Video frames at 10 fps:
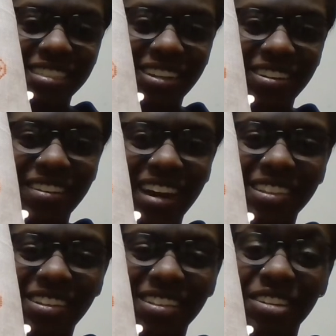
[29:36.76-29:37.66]
So I
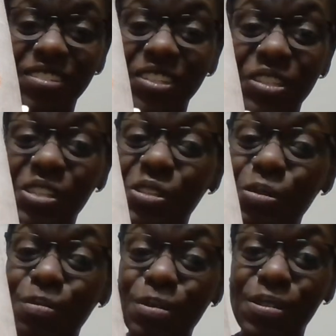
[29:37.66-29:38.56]
thought that was
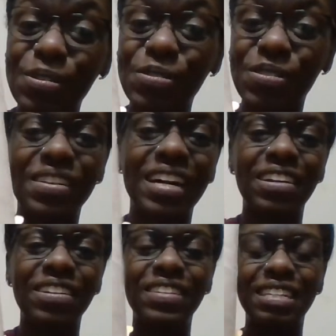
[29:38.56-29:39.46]
super cool
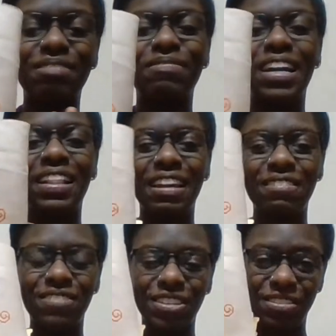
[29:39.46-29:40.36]
how
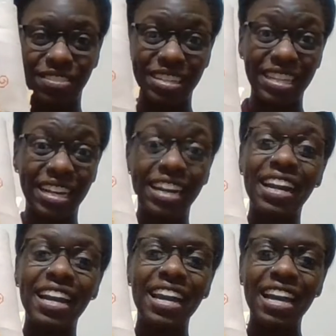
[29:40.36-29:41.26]
that fit over in there.
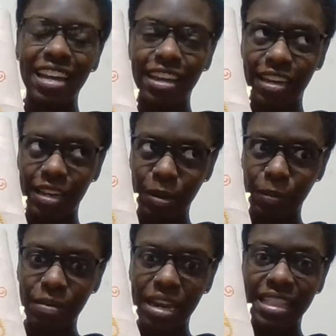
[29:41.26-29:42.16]

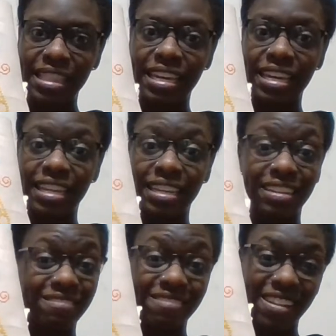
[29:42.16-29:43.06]
And
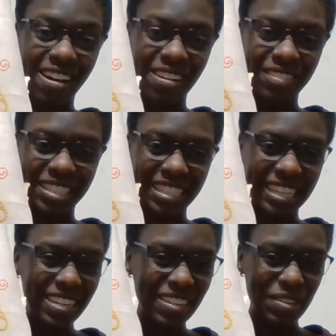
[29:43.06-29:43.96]
then,
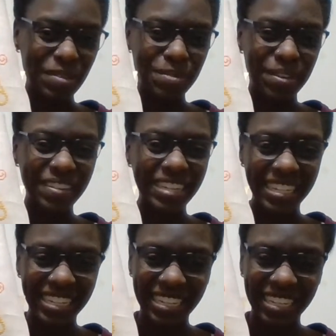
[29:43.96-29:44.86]
obviously, a yarn ball and
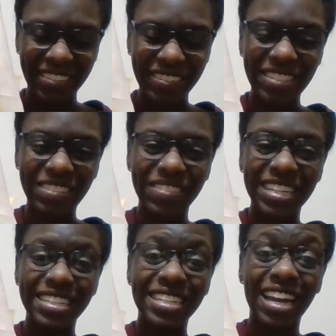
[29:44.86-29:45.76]
knitting needles,
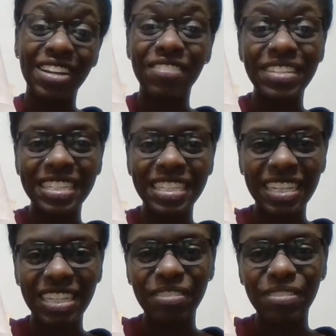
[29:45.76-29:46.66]
which I
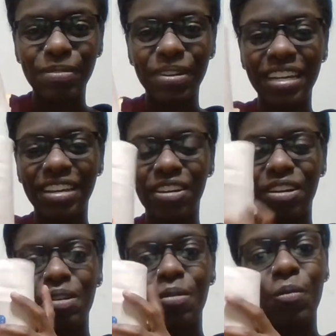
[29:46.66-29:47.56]
coincidentally was working
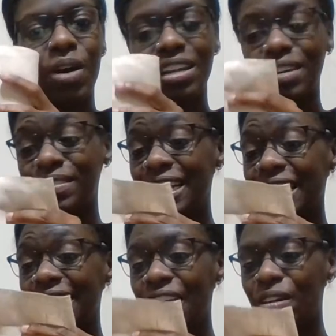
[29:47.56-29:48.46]
on while I was
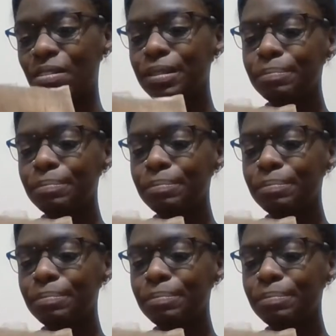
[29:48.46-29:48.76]
hanging out.